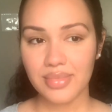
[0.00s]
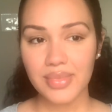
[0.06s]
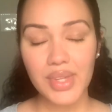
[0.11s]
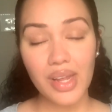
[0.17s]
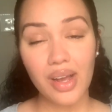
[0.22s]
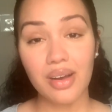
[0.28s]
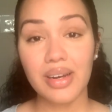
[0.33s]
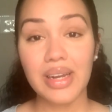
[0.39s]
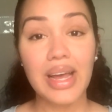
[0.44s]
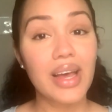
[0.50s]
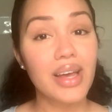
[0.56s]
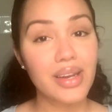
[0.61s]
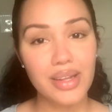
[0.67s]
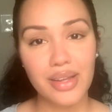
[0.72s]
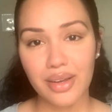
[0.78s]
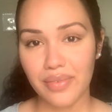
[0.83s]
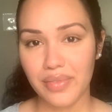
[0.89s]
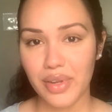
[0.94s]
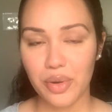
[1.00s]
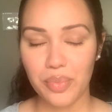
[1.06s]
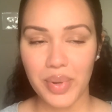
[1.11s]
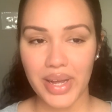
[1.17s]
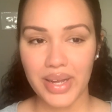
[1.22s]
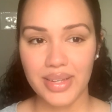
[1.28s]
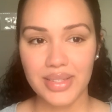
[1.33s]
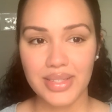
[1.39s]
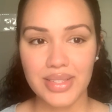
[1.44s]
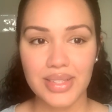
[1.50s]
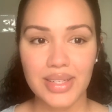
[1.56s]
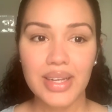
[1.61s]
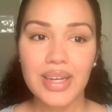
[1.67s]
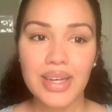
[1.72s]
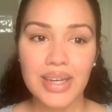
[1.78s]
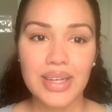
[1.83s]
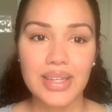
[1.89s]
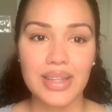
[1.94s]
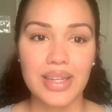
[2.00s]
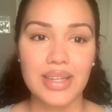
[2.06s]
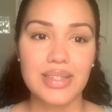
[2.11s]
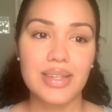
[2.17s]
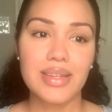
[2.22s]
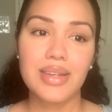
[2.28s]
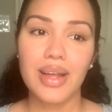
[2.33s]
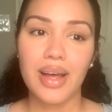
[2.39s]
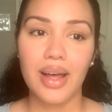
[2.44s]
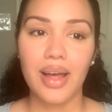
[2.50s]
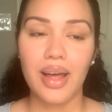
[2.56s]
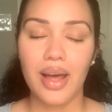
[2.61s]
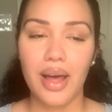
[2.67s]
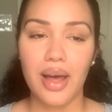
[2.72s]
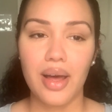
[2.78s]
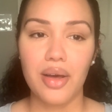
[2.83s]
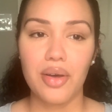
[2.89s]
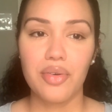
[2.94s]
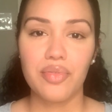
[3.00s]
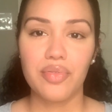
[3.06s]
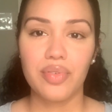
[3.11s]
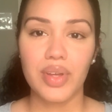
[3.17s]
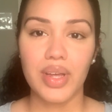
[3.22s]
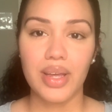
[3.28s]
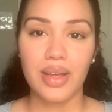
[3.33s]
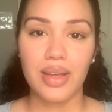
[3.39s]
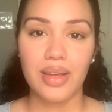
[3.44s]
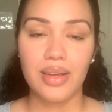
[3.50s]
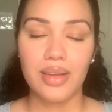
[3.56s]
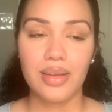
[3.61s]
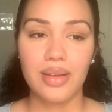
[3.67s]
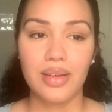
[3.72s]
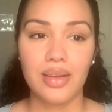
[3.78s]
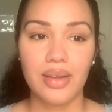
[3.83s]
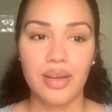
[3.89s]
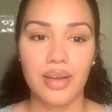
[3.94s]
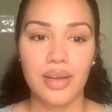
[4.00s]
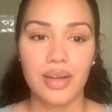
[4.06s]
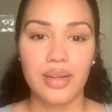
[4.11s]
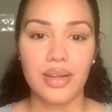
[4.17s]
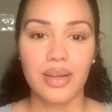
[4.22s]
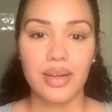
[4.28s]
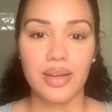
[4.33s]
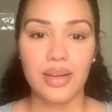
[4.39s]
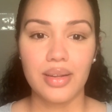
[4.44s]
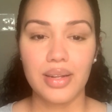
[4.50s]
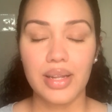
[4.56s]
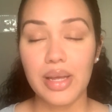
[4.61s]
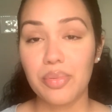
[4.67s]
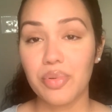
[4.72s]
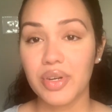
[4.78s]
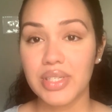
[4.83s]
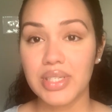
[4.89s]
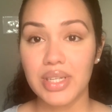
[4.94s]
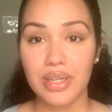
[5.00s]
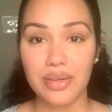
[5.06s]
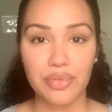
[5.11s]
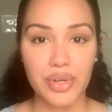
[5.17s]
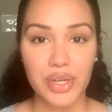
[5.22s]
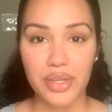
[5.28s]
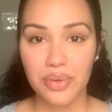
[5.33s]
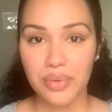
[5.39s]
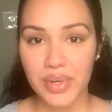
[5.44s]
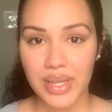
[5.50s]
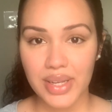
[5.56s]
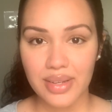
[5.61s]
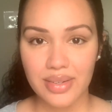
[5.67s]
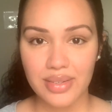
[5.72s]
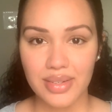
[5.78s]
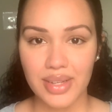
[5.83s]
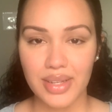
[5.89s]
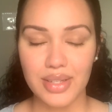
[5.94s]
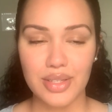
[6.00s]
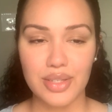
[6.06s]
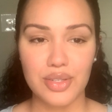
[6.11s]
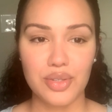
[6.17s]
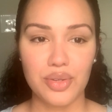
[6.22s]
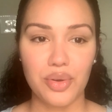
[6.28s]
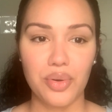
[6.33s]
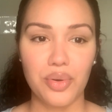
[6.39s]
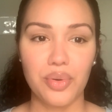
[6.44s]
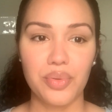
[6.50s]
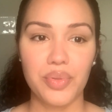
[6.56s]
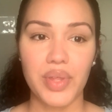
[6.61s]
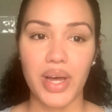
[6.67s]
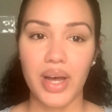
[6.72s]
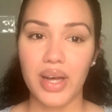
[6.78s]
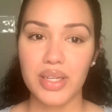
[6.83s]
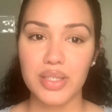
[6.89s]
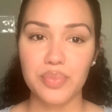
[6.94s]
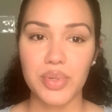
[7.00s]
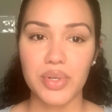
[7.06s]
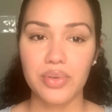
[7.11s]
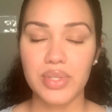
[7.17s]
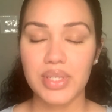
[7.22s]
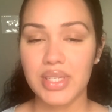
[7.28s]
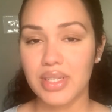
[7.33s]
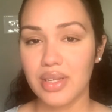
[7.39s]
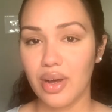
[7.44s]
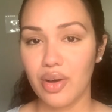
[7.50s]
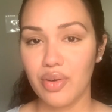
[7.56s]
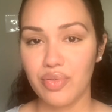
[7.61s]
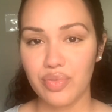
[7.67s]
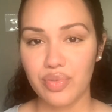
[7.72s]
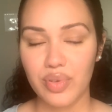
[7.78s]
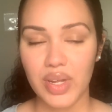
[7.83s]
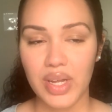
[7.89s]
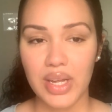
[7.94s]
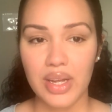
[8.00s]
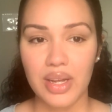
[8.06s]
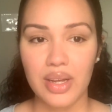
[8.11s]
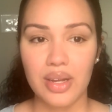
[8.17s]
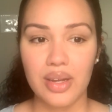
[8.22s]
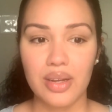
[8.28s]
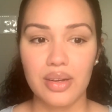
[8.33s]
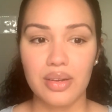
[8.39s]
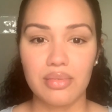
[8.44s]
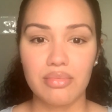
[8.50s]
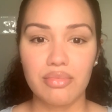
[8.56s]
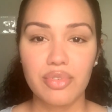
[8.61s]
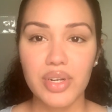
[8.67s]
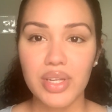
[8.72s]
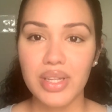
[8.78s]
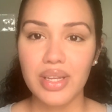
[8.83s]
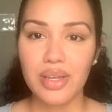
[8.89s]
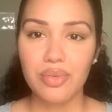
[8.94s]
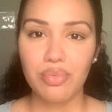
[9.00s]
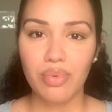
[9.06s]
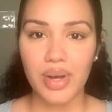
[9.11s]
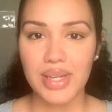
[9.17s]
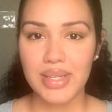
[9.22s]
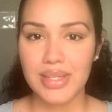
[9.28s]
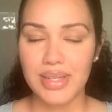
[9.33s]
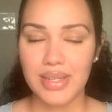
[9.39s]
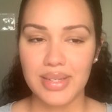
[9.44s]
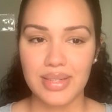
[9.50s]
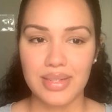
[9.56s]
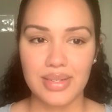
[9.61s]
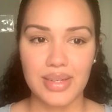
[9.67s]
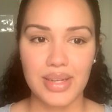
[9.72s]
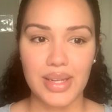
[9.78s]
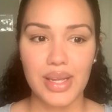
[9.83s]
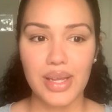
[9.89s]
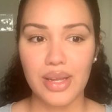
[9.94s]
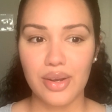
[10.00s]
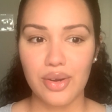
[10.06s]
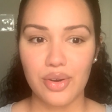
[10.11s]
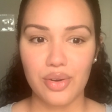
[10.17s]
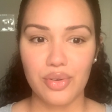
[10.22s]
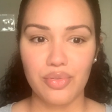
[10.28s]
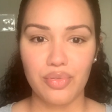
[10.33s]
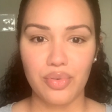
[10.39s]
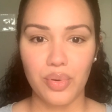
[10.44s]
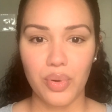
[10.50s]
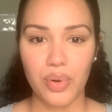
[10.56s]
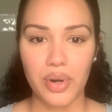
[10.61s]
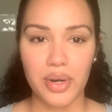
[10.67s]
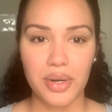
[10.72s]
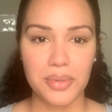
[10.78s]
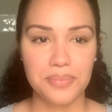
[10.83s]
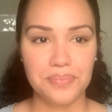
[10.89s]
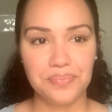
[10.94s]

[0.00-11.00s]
on any of their beds. They did not have a labor and delivery unit. And so the hospital itself really wasn't geared for,